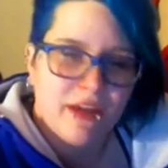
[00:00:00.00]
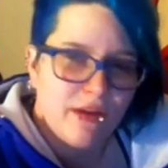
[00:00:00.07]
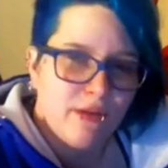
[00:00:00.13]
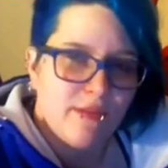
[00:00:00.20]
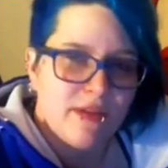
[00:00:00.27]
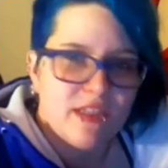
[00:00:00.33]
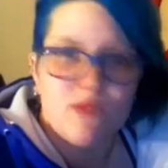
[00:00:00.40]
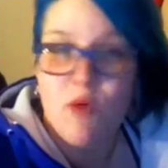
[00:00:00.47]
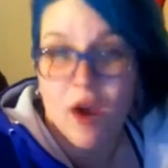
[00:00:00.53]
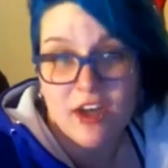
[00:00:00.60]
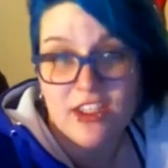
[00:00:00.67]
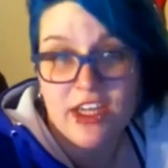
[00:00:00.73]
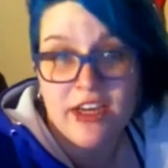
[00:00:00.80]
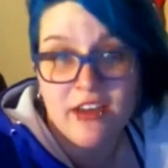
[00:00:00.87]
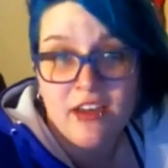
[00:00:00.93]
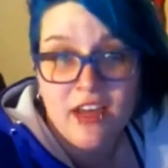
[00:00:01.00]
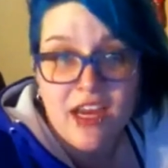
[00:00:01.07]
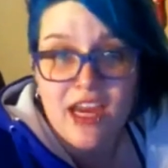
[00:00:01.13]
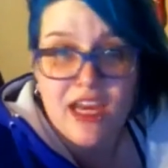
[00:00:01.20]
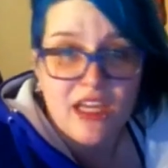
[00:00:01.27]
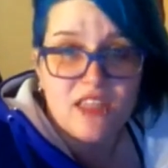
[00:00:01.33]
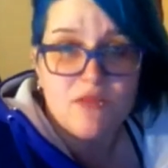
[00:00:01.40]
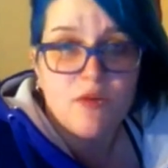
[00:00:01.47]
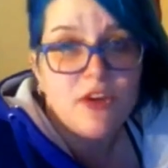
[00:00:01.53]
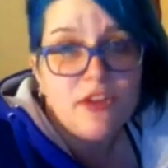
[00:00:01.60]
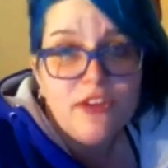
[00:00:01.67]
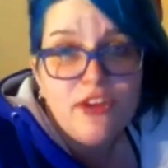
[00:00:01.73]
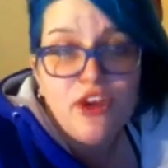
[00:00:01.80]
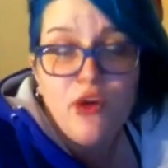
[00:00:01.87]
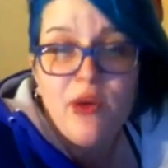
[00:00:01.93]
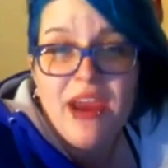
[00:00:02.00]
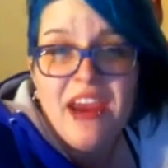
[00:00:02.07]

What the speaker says: nobody's watching, it's worth doing.